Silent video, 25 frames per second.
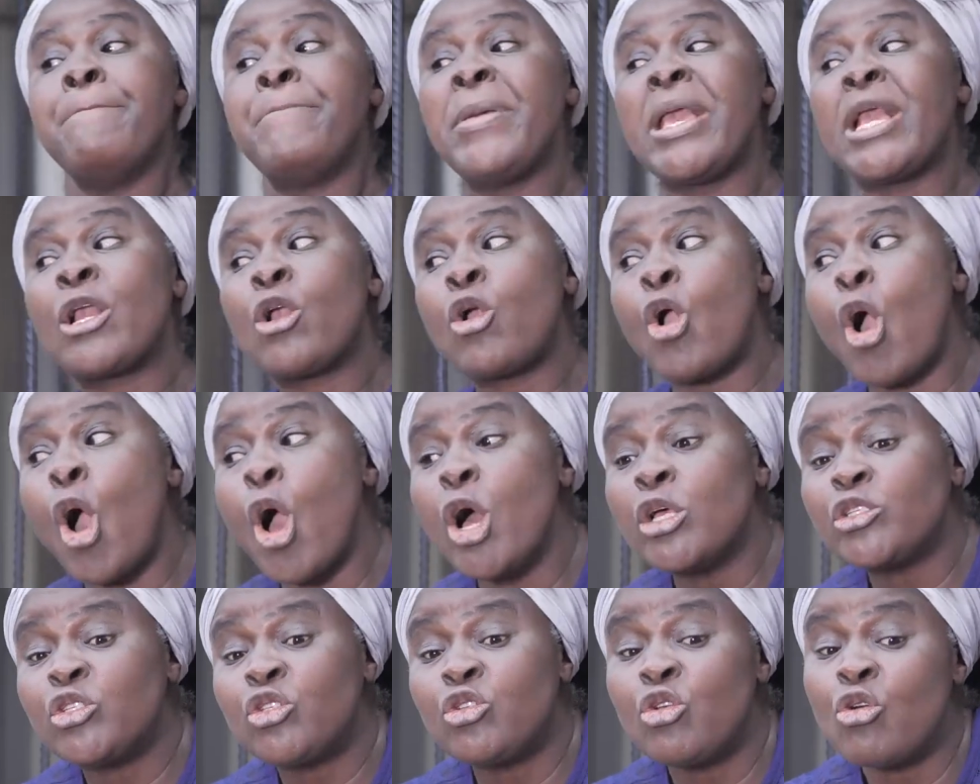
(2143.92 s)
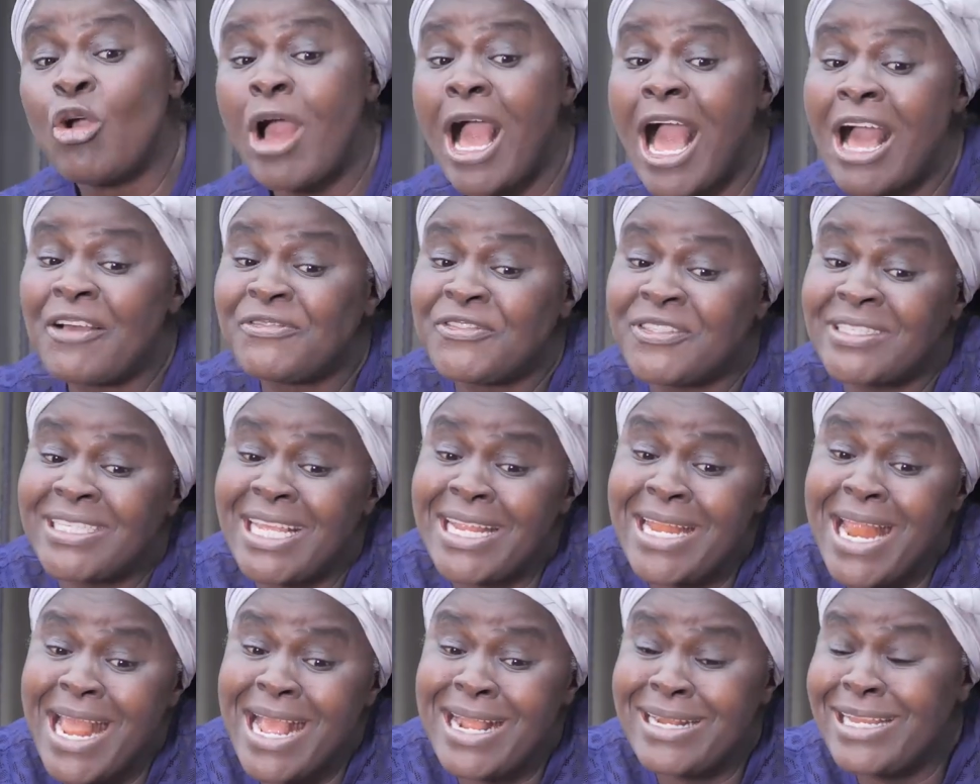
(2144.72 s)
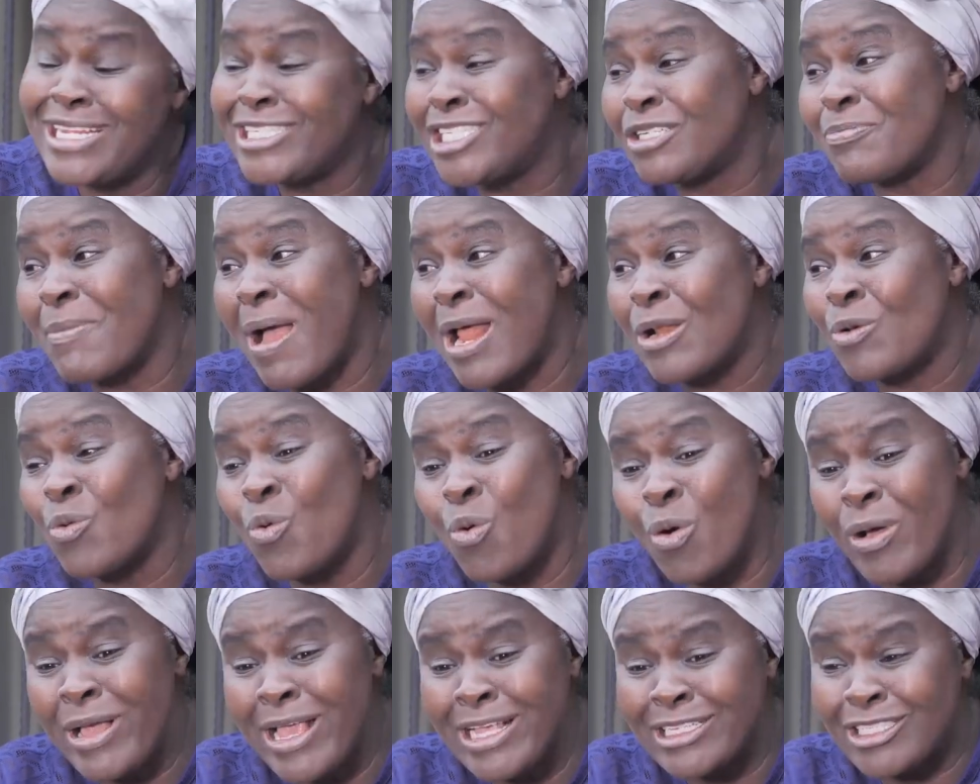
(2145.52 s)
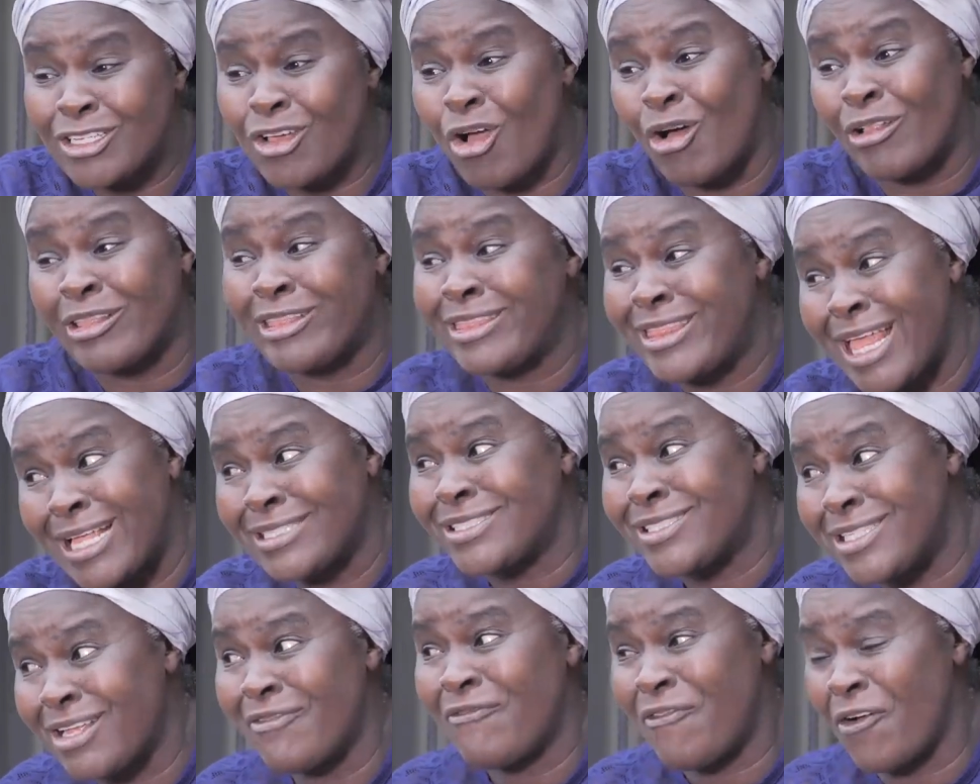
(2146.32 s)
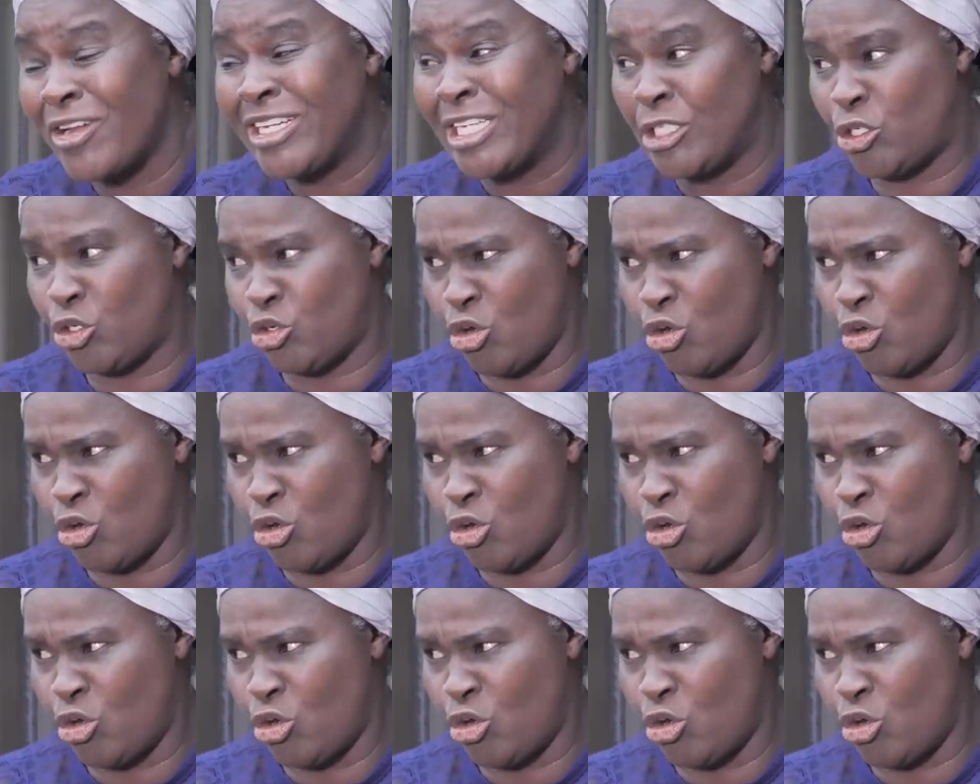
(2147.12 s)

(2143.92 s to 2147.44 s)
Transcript: because you have seen a rich man who is contesting for the